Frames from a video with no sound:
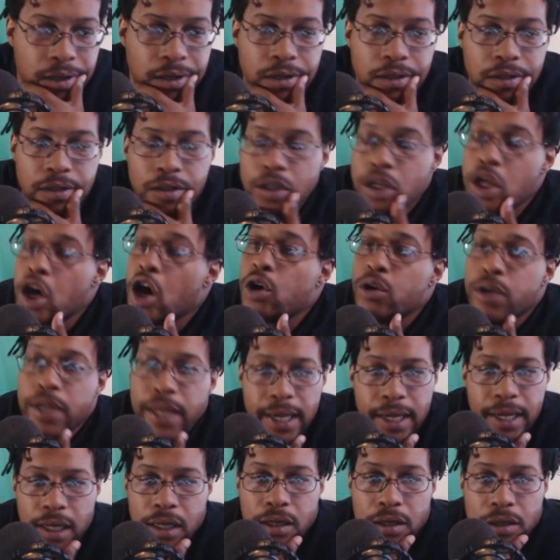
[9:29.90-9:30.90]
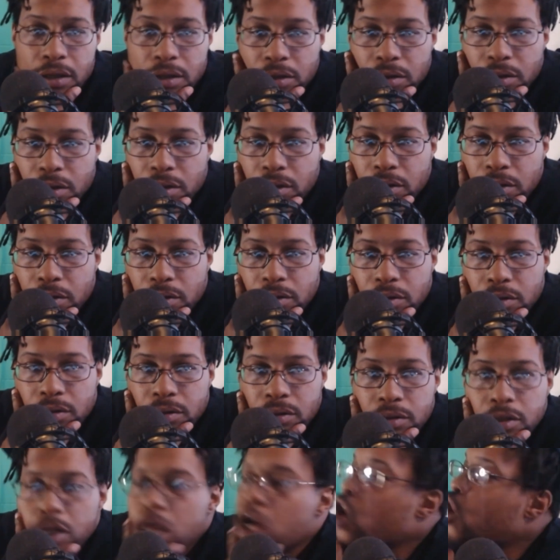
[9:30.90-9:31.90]
No, nigga.
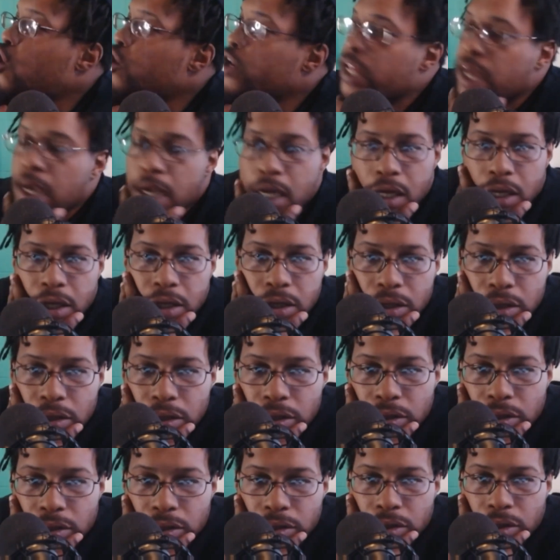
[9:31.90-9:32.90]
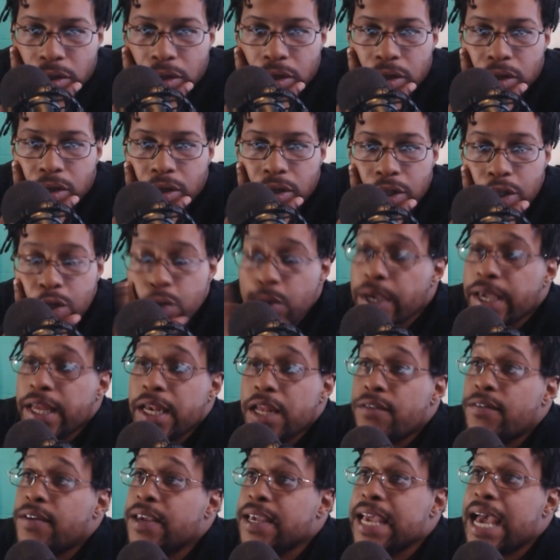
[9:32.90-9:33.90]
No, nigga. You ain't
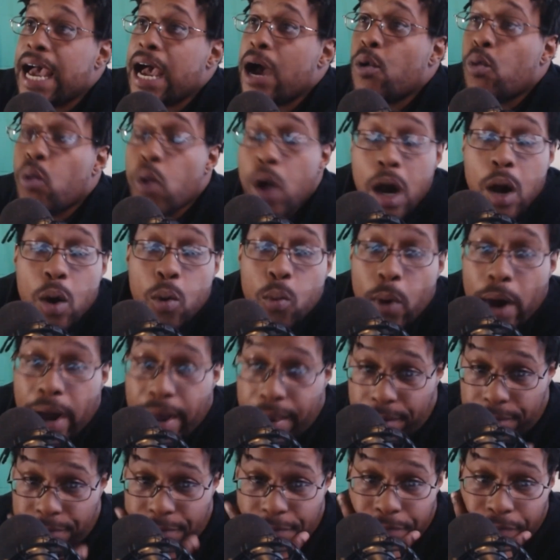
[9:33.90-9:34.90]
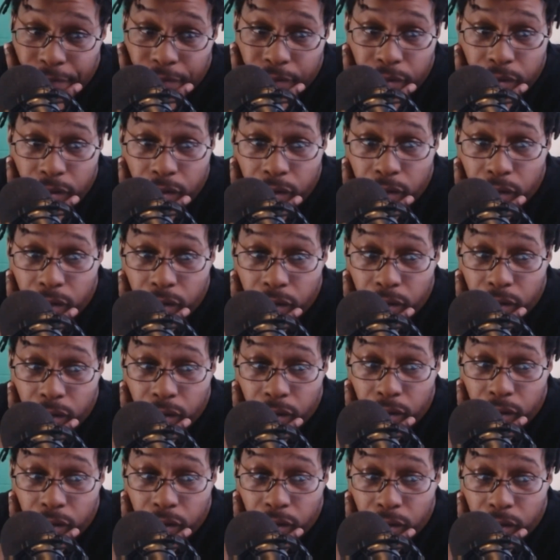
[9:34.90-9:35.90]
even got one wife.
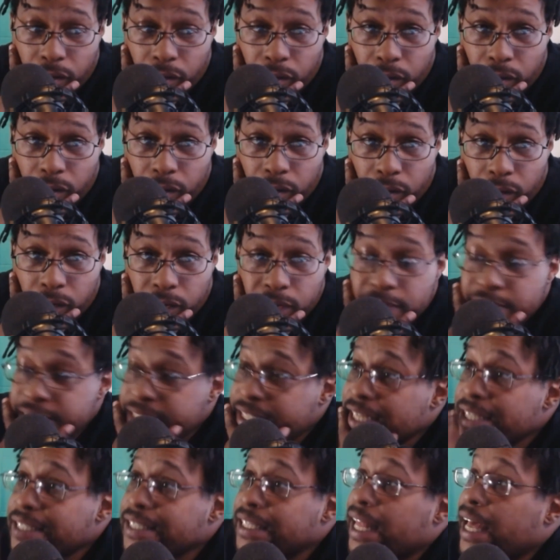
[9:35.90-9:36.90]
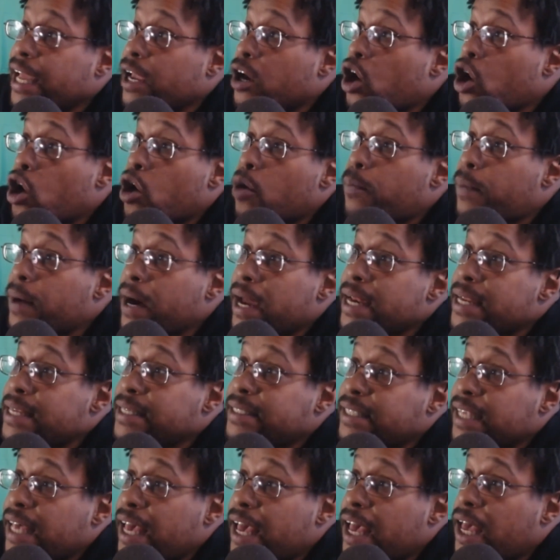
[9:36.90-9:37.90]
Because just like old buddy
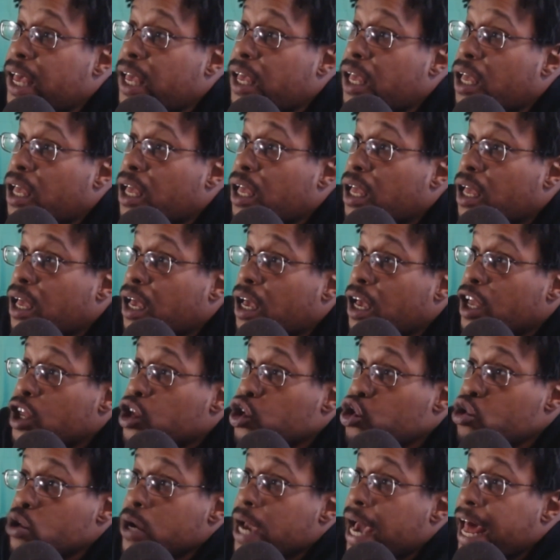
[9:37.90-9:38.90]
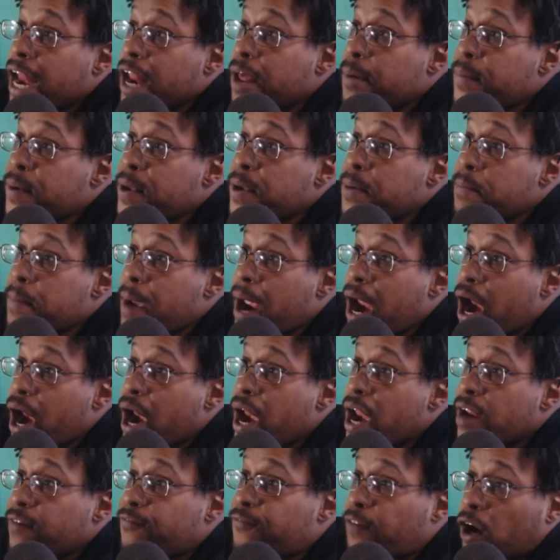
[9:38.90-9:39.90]
said, you gotta be
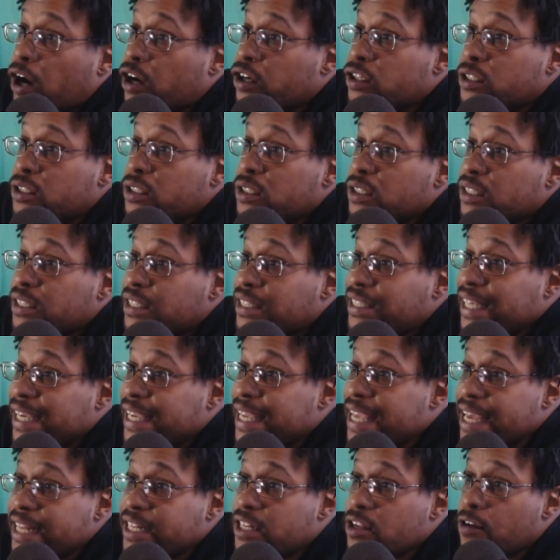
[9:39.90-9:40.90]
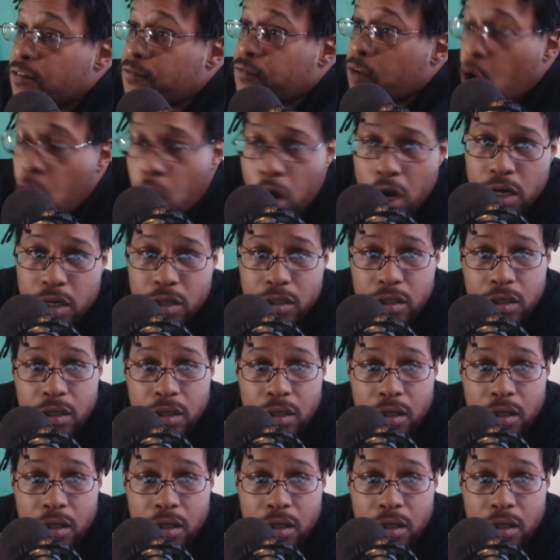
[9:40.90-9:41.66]
married first to get divorced.